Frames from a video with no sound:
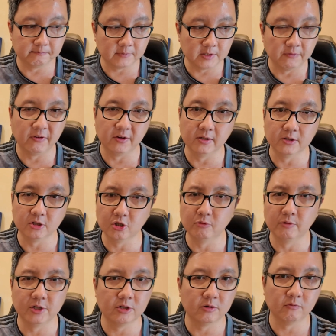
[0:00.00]
difficult
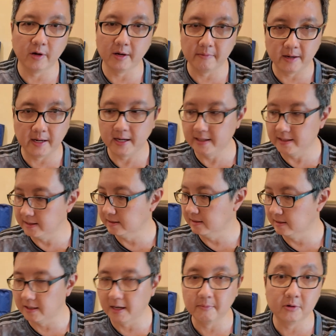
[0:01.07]
situation where I need
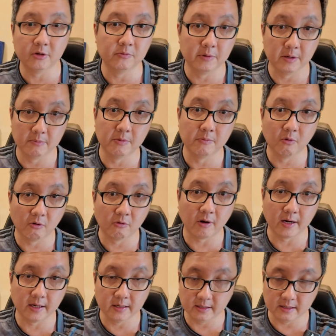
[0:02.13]
the camera to be a bit more
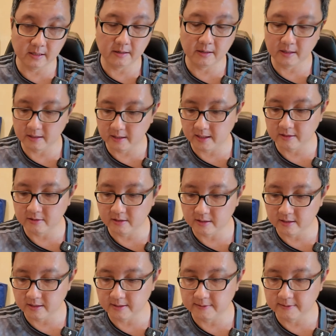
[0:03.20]
rugged and